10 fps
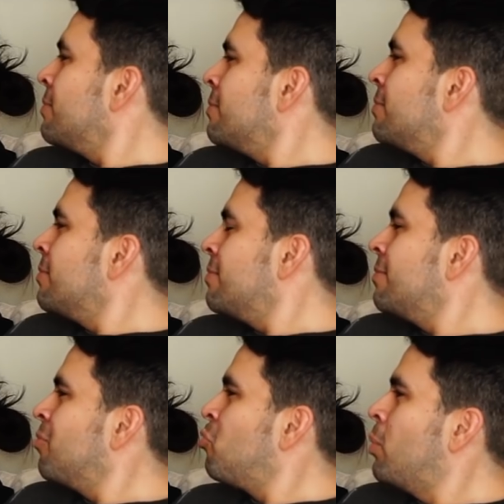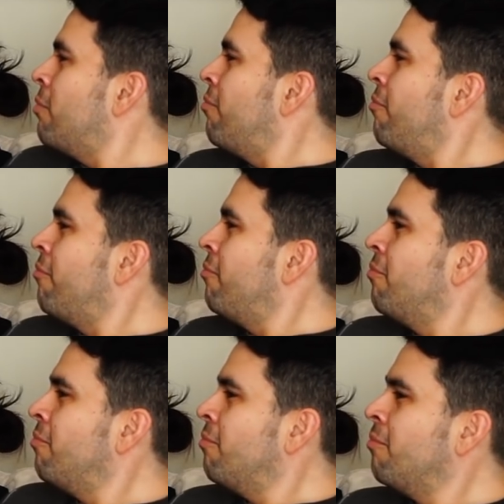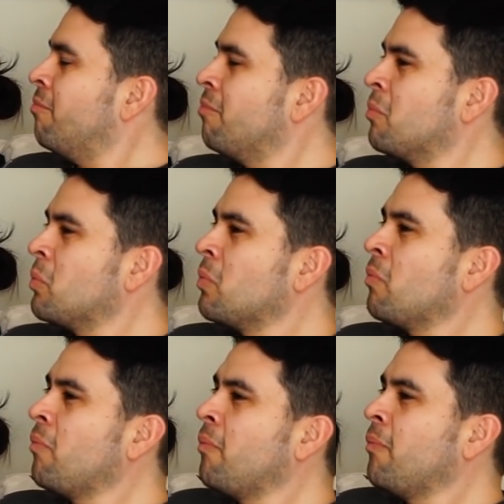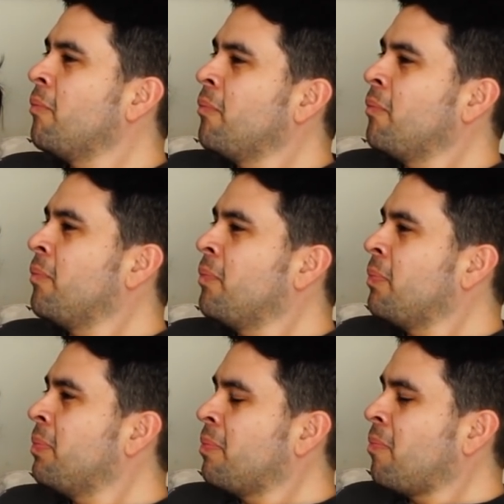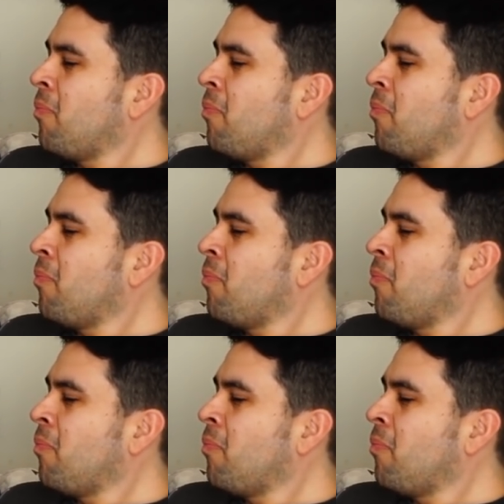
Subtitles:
(not speaking)